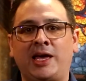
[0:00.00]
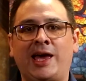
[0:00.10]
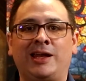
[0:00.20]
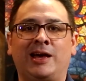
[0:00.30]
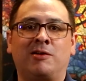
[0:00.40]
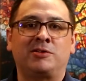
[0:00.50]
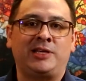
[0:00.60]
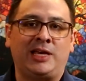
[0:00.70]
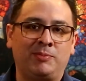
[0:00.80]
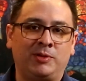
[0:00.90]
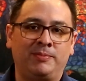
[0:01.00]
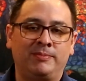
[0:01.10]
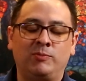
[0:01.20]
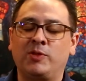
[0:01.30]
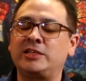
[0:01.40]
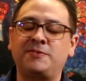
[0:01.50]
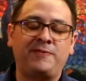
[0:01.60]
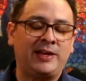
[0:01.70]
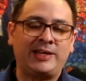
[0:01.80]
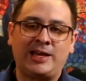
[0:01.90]
at our table? Well, that's a
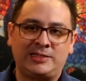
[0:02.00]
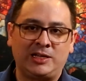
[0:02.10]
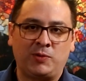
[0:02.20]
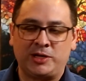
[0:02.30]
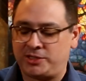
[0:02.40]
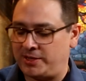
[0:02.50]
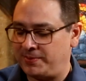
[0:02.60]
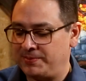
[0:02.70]
fantastic question.